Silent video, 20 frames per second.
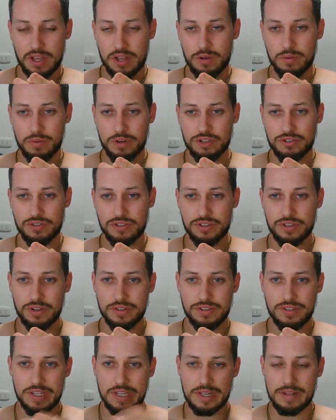which
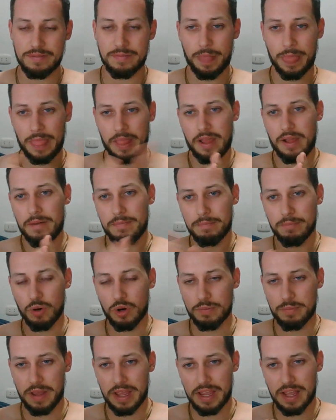results in
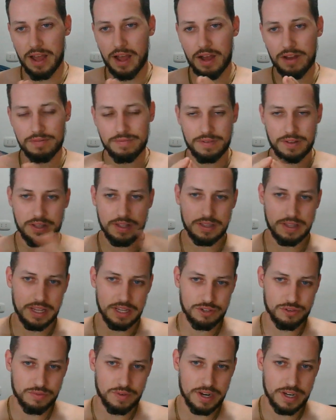more payoff,
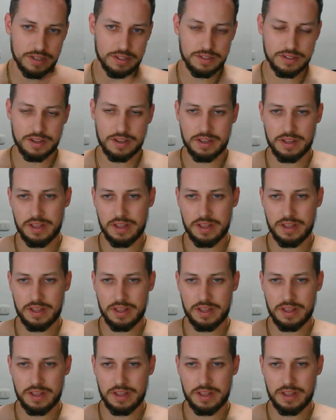less risk,